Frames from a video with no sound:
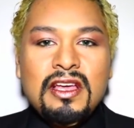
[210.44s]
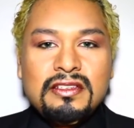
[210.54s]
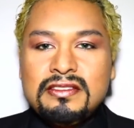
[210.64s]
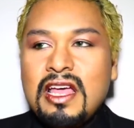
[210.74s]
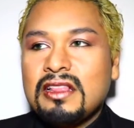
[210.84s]

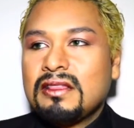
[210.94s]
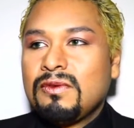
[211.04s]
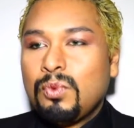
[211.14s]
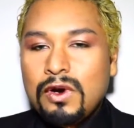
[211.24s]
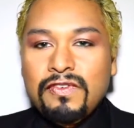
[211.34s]
is not
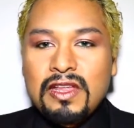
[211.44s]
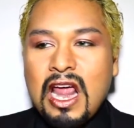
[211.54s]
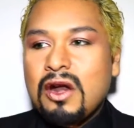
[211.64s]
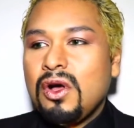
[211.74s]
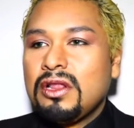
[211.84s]
worth it
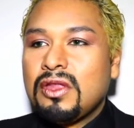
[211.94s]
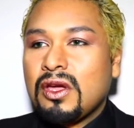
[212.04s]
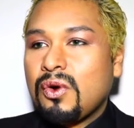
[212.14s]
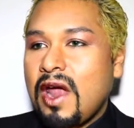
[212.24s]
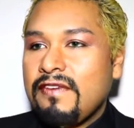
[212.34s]
at all. The
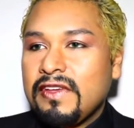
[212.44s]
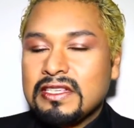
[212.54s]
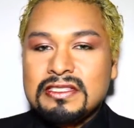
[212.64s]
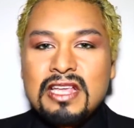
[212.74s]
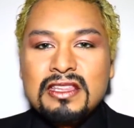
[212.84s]
graphic
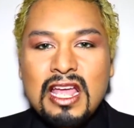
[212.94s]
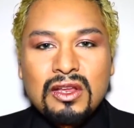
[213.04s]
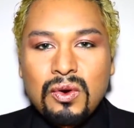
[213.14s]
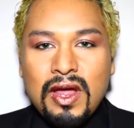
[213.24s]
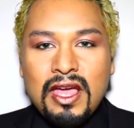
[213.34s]
is not
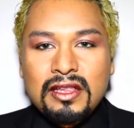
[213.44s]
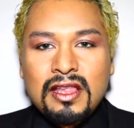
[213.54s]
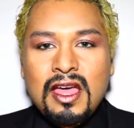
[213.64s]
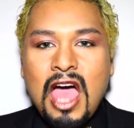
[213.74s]
that great.